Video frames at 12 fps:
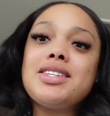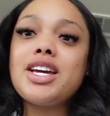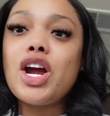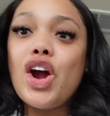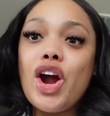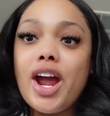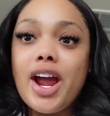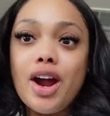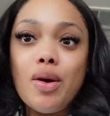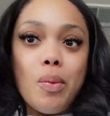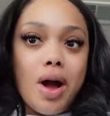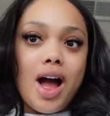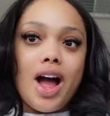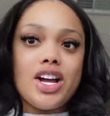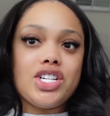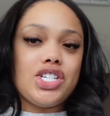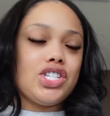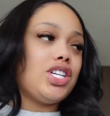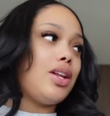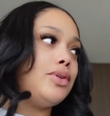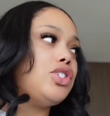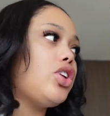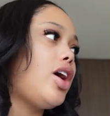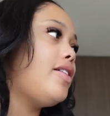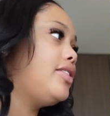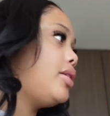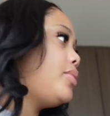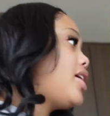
to get her hair washed. Let me show you everything we